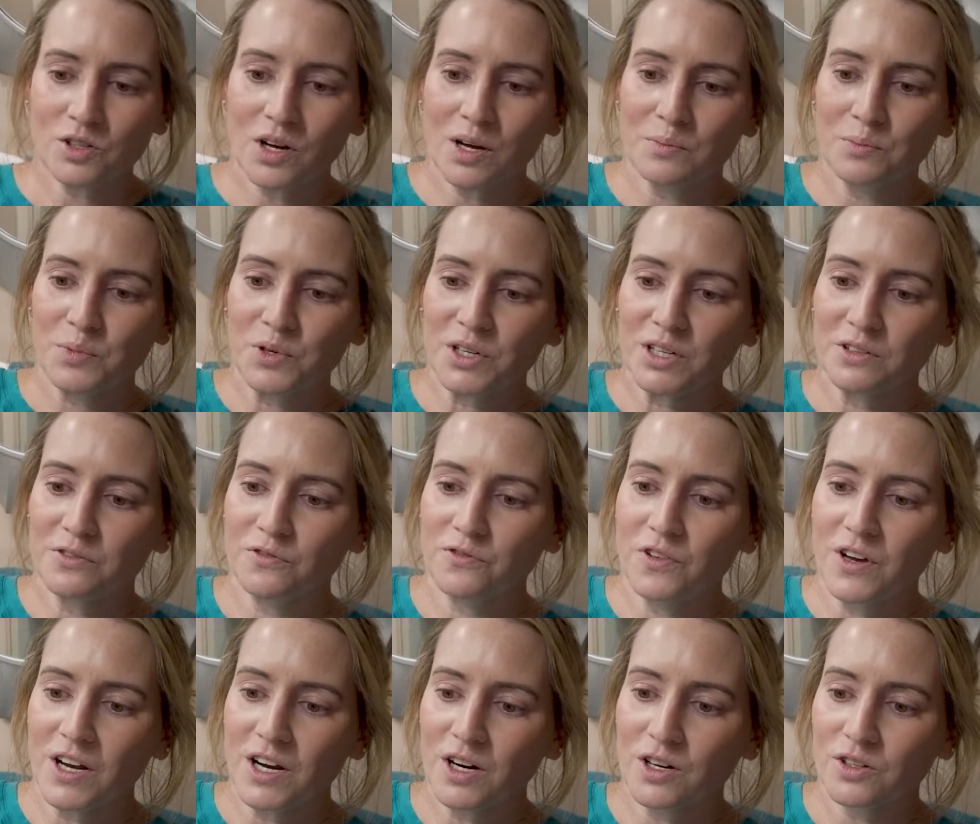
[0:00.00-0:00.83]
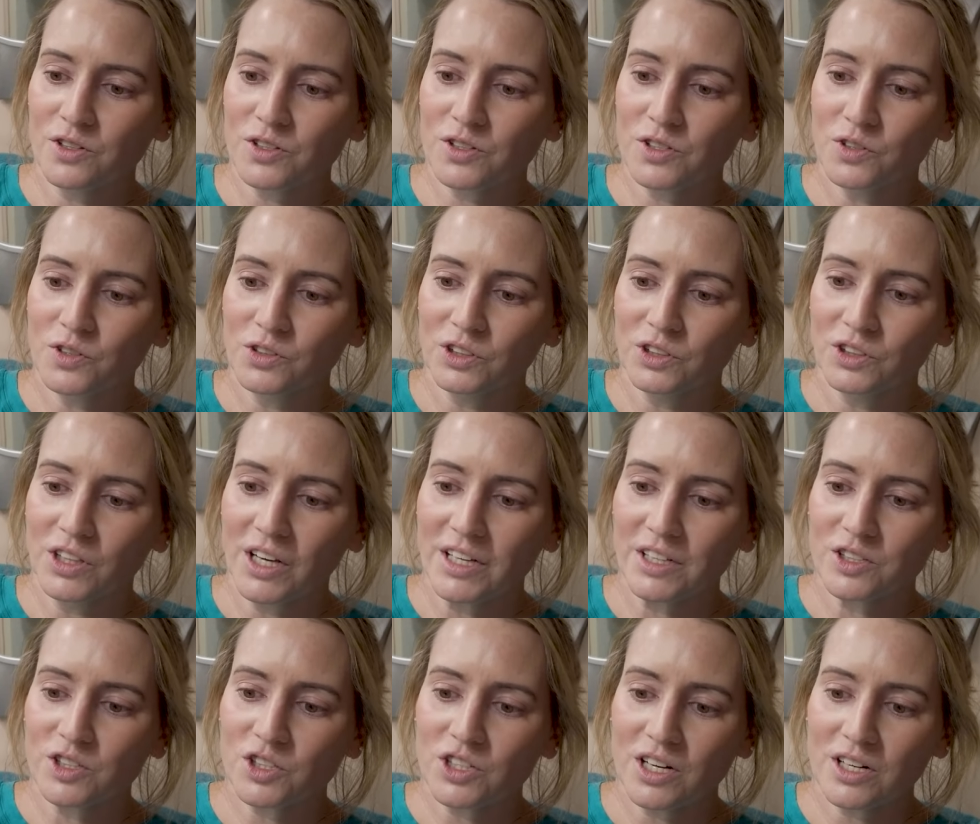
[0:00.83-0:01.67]
so I'm pretty fair, so the
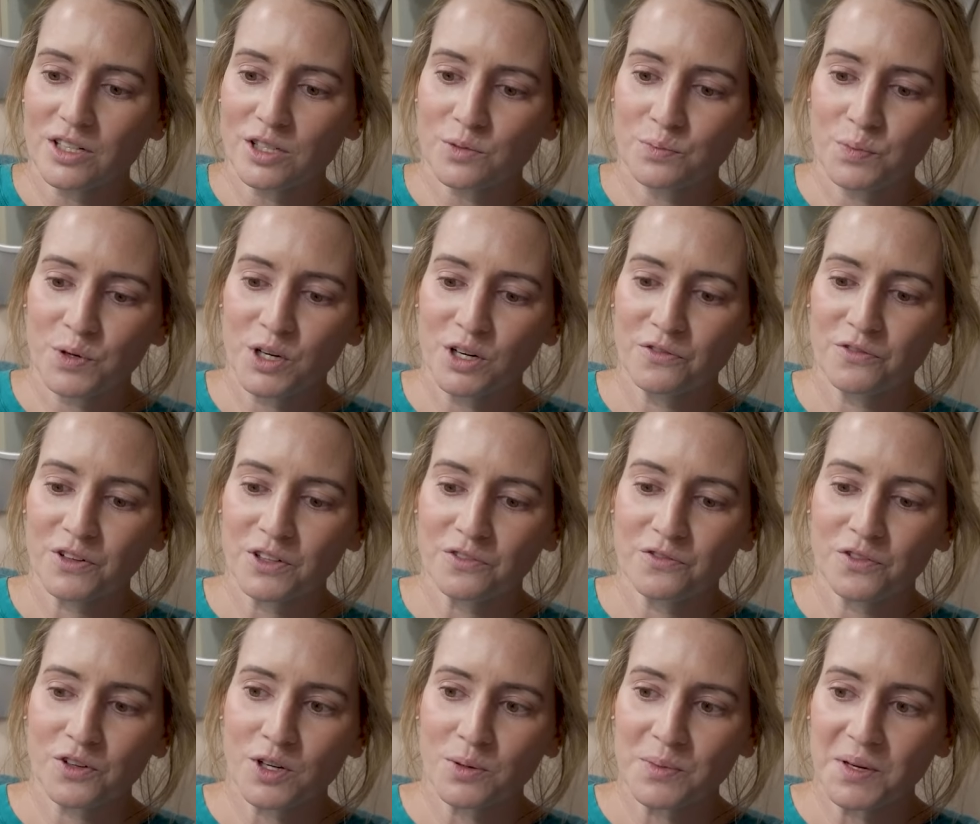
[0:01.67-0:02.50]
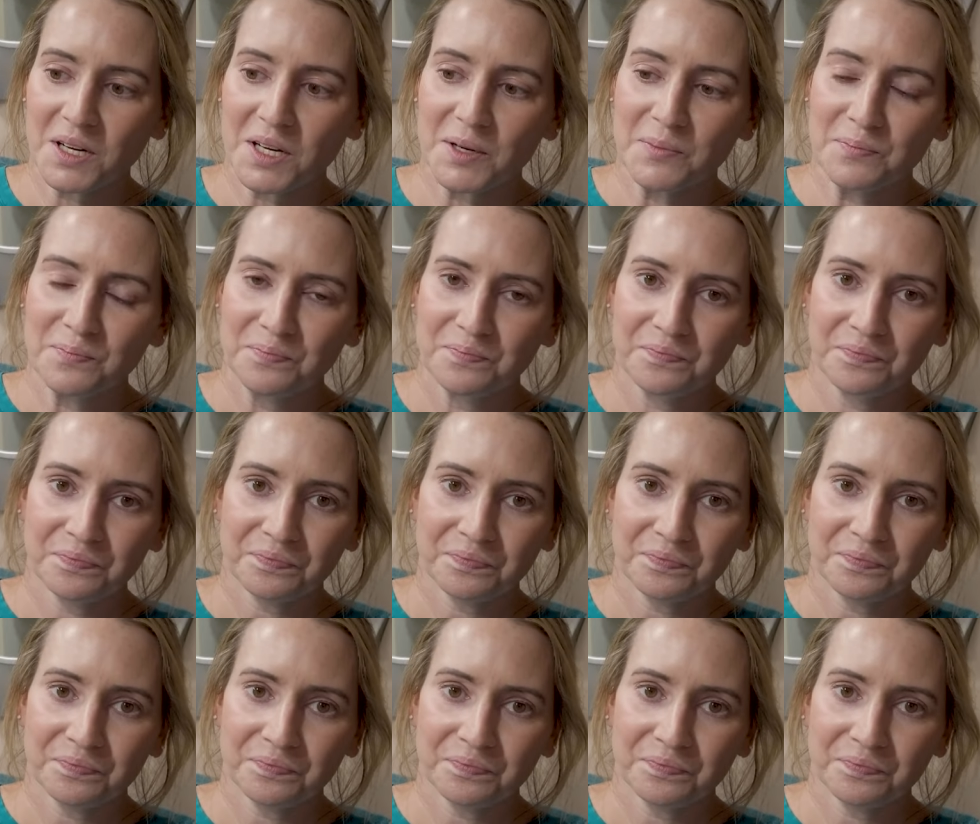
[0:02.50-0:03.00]
light shade is perfect for me.